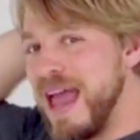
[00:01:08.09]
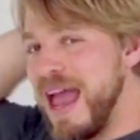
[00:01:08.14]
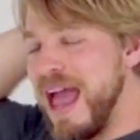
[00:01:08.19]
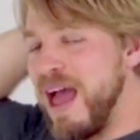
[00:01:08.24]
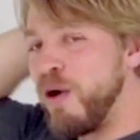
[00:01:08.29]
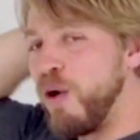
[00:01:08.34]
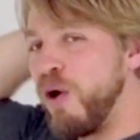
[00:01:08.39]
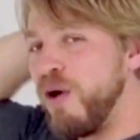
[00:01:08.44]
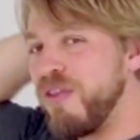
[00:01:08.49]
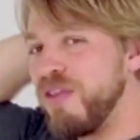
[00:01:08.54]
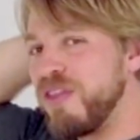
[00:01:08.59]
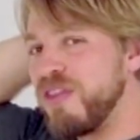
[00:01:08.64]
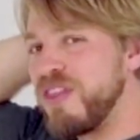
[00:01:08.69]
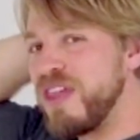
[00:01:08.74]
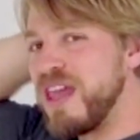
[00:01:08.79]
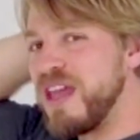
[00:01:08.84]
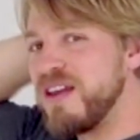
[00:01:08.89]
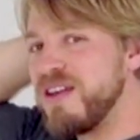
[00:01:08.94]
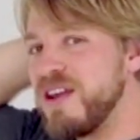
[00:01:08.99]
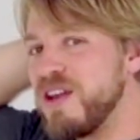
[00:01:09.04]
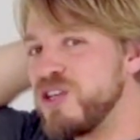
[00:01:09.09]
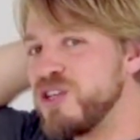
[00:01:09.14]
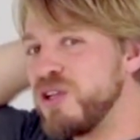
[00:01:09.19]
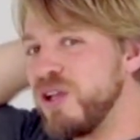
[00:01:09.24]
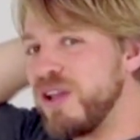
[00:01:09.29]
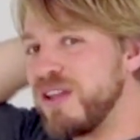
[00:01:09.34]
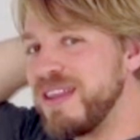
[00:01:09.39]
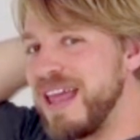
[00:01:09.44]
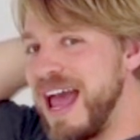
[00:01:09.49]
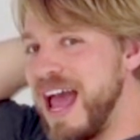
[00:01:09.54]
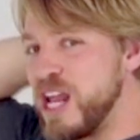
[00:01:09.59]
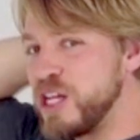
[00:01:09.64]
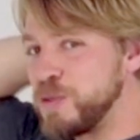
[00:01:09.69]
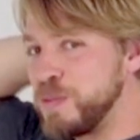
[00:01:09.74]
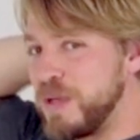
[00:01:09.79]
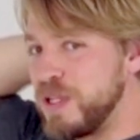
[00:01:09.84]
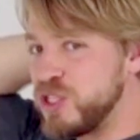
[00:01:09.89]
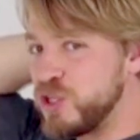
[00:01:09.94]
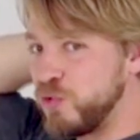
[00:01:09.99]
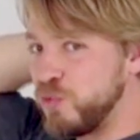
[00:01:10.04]
and all the initial
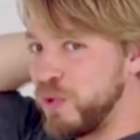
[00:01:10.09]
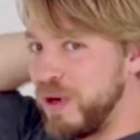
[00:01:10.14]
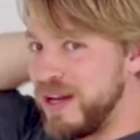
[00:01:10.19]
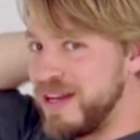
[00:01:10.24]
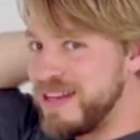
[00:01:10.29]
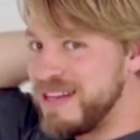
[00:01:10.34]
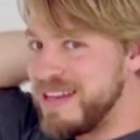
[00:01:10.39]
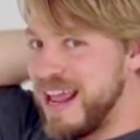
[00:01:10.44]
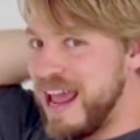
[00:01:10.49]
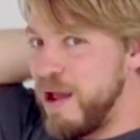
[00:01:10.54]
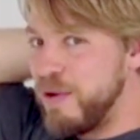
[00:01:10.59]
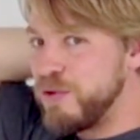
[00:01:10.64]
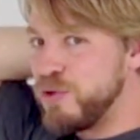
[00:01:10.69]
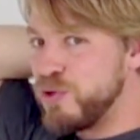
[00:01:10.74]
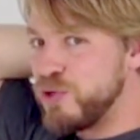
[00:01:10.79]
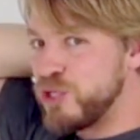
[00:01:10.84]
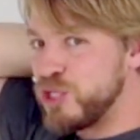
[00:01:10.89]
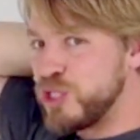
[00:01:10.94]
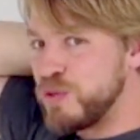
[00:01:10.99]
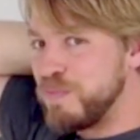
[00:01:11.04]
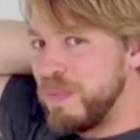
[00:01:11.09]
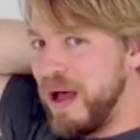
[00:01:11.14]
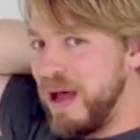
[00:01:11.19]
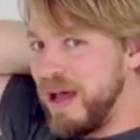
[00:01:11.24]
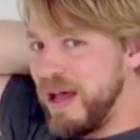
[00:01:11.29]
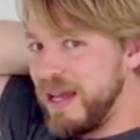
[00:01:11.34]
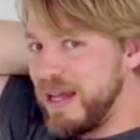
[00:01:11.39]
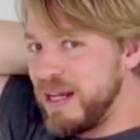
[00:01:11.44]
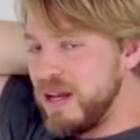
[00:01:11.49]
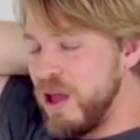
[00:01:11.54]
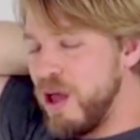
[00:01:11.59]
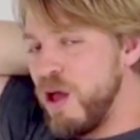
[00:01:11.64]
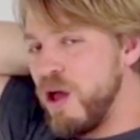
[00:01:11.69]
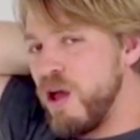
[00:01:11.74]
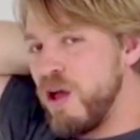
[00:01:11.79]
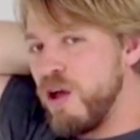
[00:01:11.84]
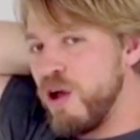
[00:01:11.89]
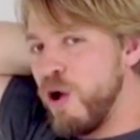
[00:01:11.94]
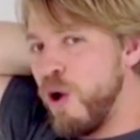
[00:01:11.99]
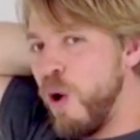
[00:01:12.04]
attachments run down your spine
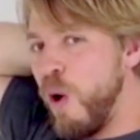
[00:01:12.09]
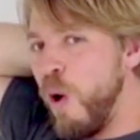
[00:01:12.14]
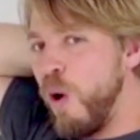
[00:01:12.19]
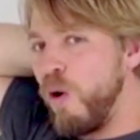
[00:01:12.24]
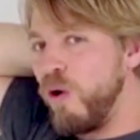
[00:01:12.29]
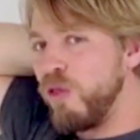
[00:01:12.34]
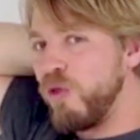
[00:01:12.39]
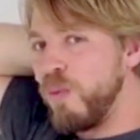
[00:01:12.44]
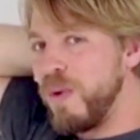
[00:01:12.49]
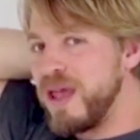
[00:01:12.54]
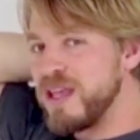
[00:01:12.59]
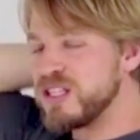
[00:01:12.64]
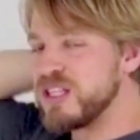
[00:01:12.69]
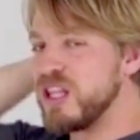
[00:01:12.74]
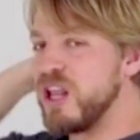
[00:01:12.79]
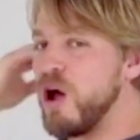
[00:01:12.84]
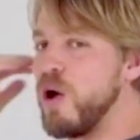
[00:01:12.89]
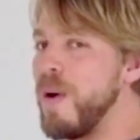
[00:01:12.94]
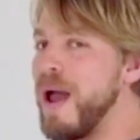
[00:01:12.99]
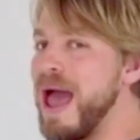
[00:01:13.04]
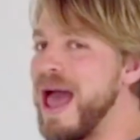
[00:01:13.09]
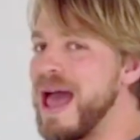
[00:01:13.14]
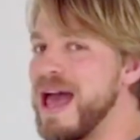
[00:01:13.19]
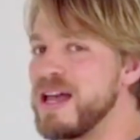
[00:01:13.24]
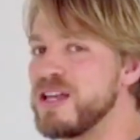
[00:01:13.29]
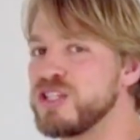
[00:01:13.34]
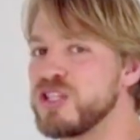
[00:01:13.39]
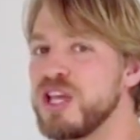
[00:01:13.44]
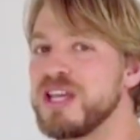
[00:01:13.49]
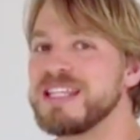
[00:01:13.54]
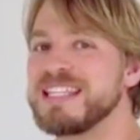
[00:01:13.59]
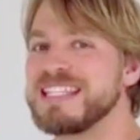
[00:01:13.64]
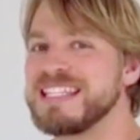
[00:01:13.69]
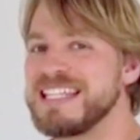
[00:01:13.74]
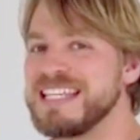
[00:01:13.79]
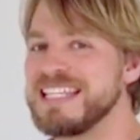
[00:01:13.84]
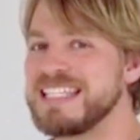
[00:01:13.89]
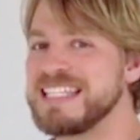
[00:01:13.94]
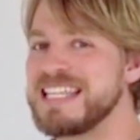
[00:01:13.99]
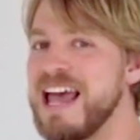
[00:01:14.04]
all the way as low as
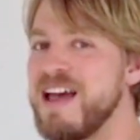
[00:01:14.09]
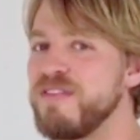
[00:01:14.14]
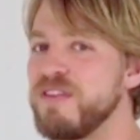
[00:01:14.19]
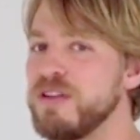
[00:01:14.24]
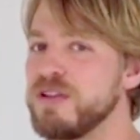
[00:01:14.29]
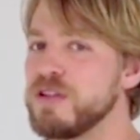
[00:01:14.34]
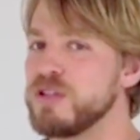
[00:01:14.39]
C7.